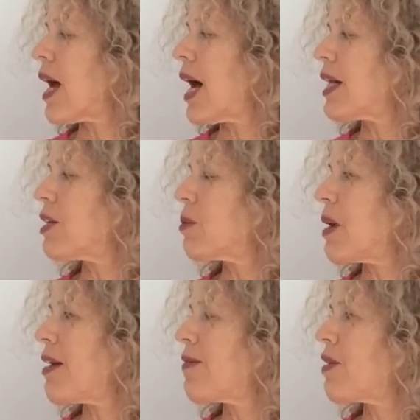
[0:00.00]
And you
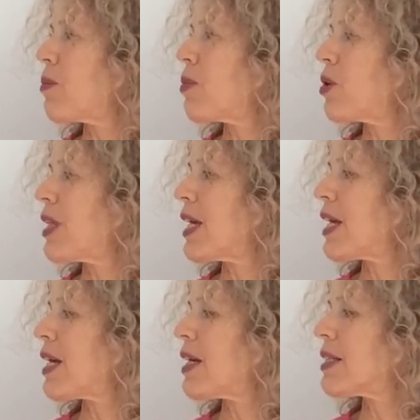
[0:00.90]
may feel pulling
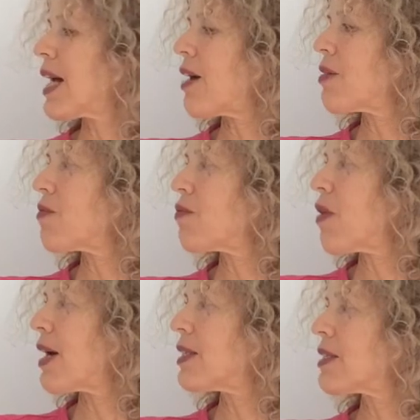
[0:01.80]
down the
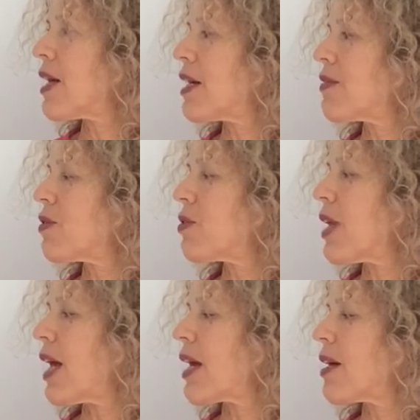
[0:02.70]
right side of your
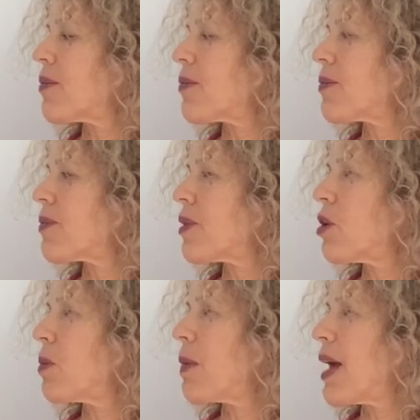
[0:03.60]
neck.
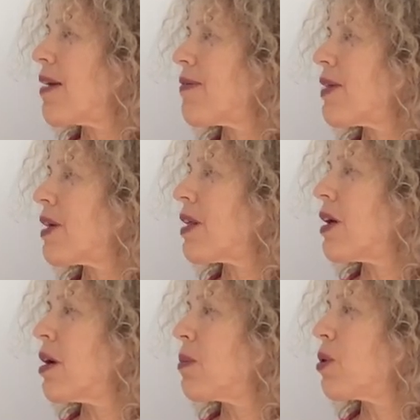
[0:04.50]
You may feel
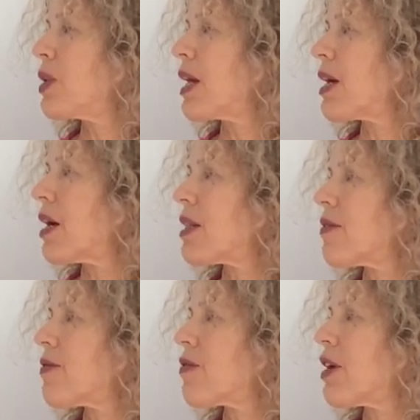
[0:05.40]
pulling at the
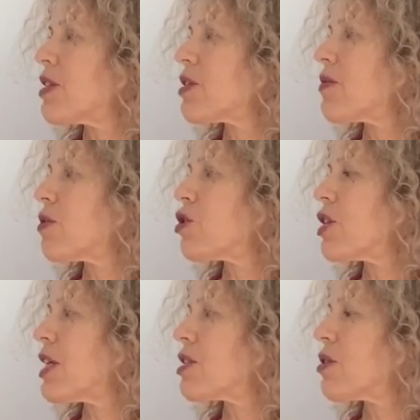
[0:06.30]
front of your
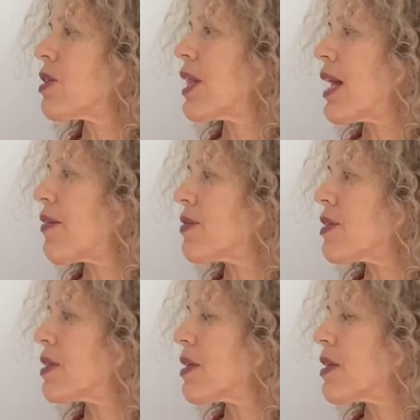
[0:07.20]
chest on the left.